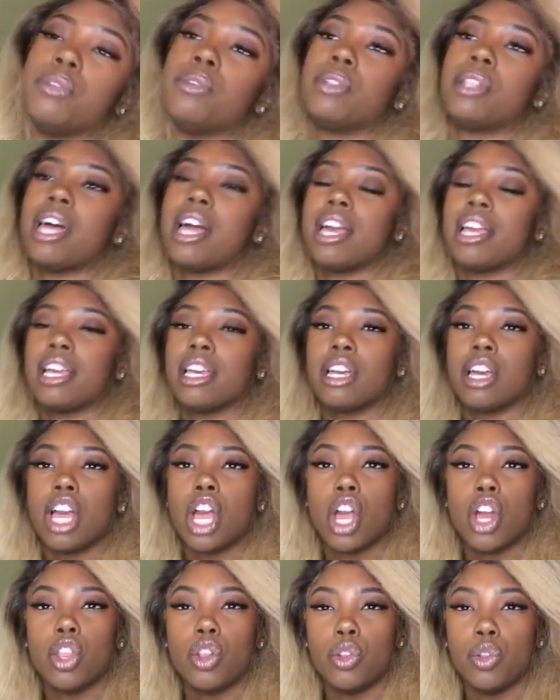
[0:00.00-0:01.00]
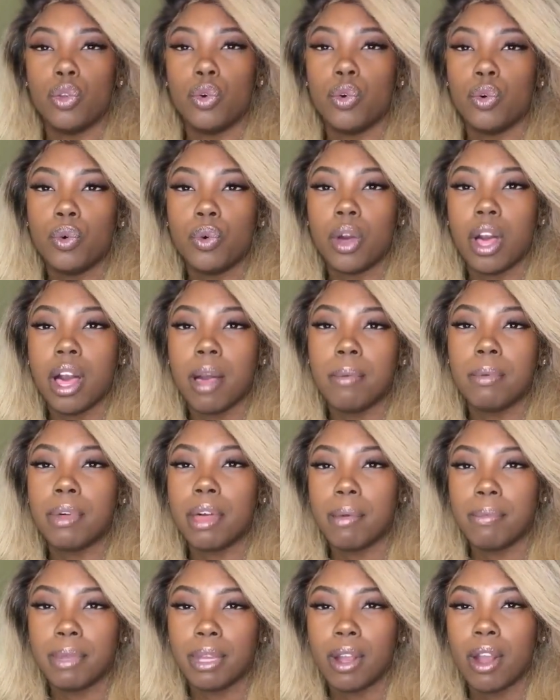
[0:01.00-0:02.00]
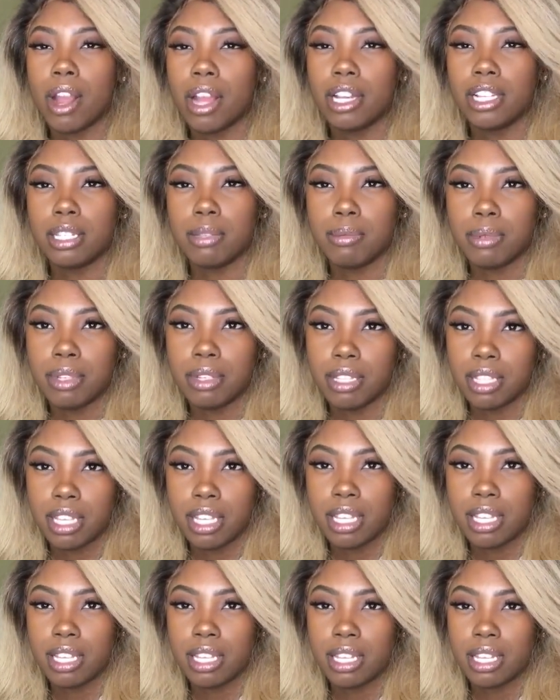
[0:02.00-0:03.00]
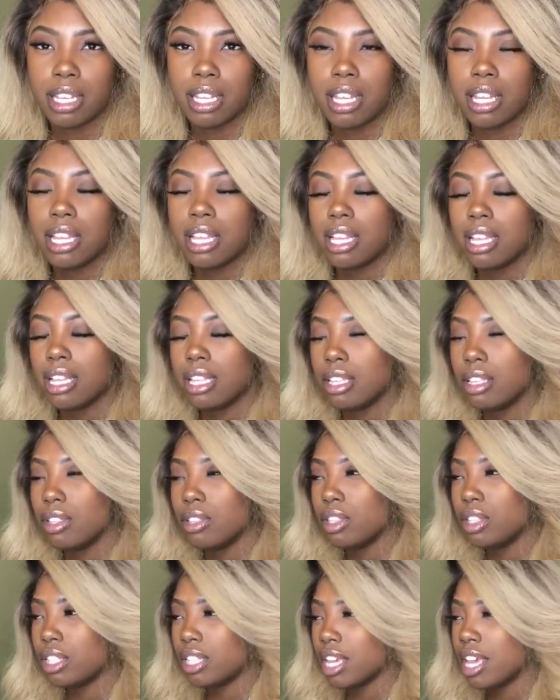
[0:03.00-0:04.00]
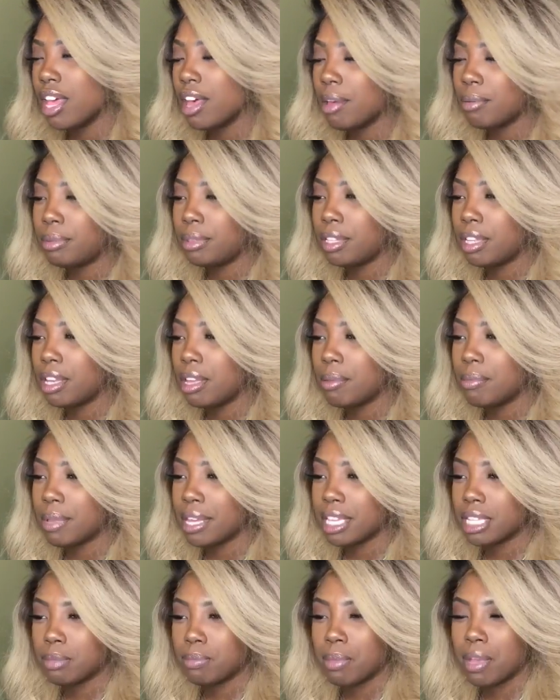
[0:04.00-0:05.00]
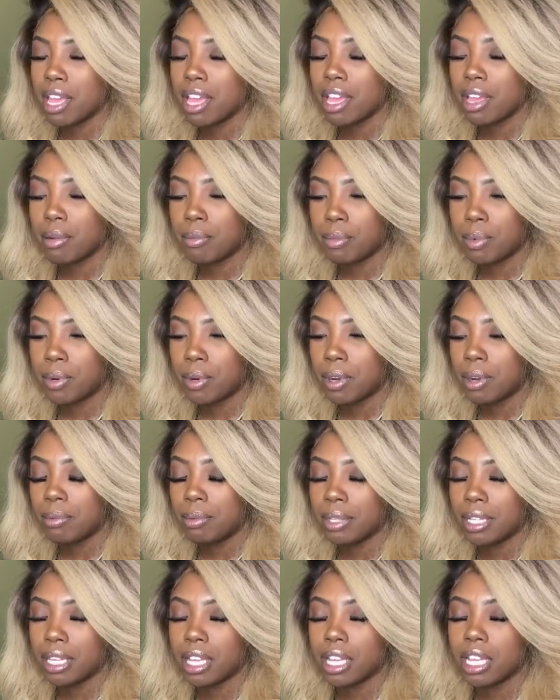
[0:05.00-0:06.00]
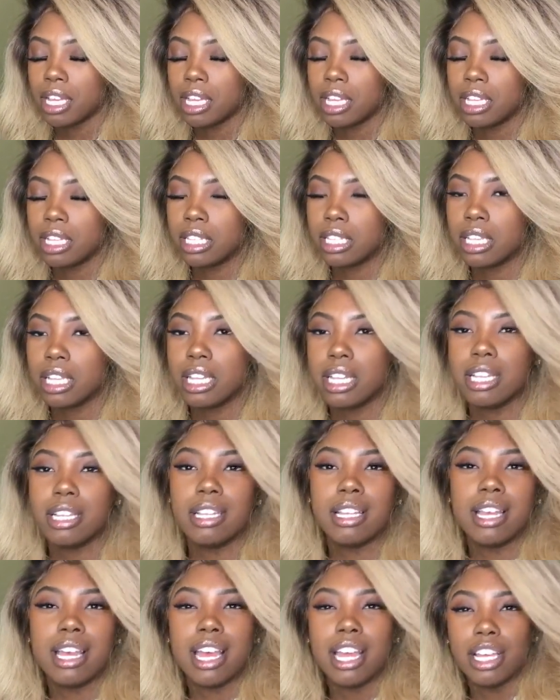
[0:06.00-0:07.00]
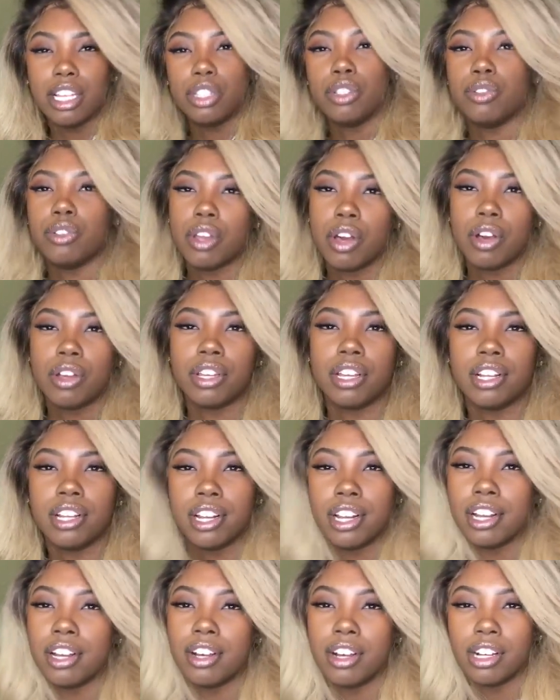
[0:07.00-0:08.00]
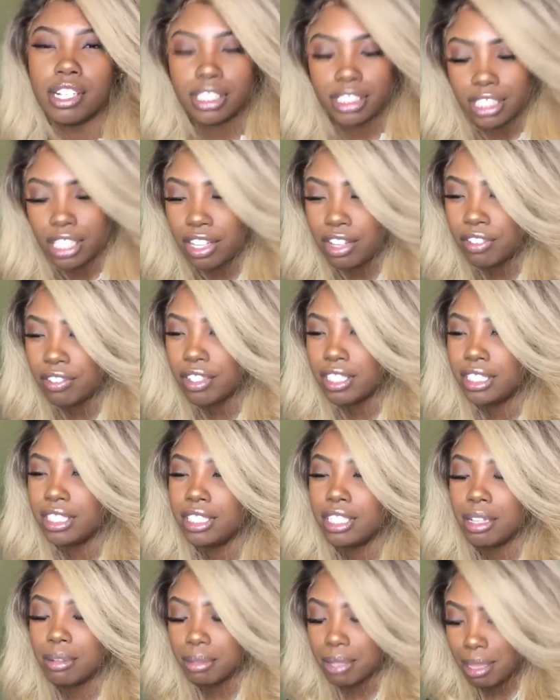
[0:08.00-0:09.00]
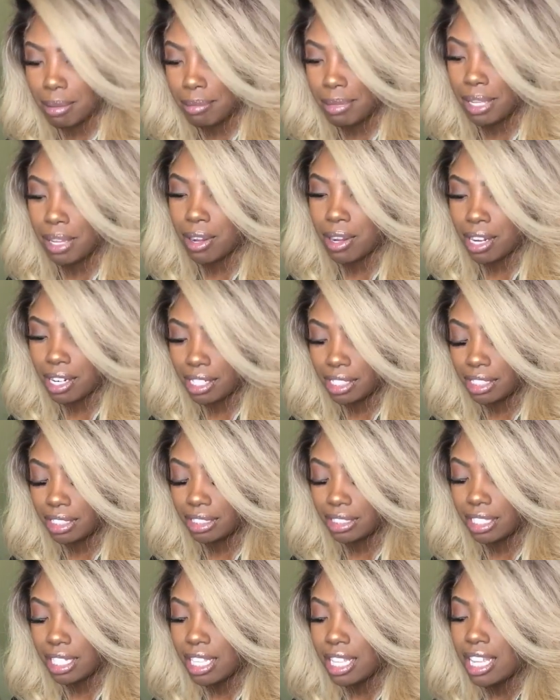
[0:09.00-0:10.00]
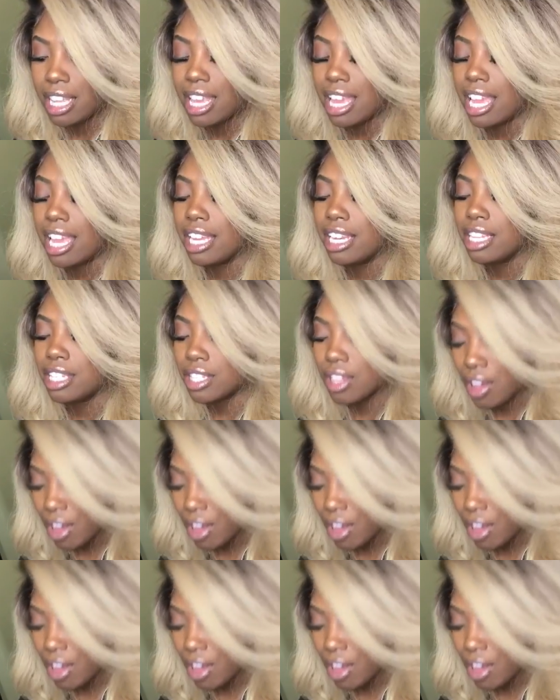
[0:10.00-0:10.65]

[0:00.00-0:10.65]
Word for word: to like new upcoming artist music to help them expand more because, as you know, your girl herself is an upcoming artist. And it's